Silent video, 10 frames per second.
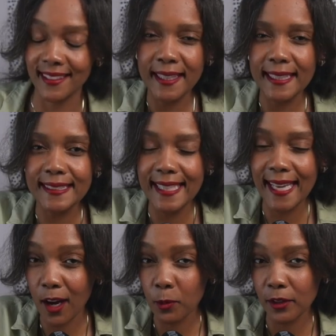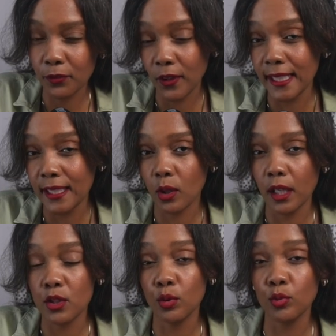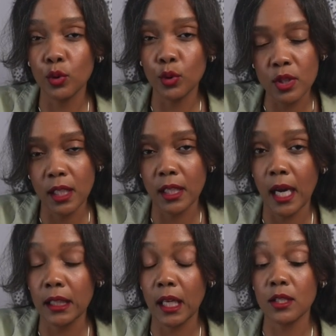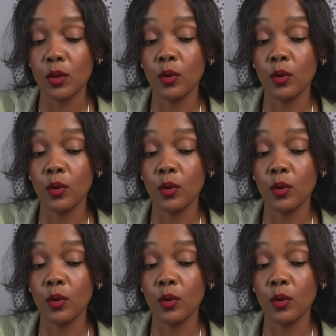Because now with Freddie trying to loosen guidelines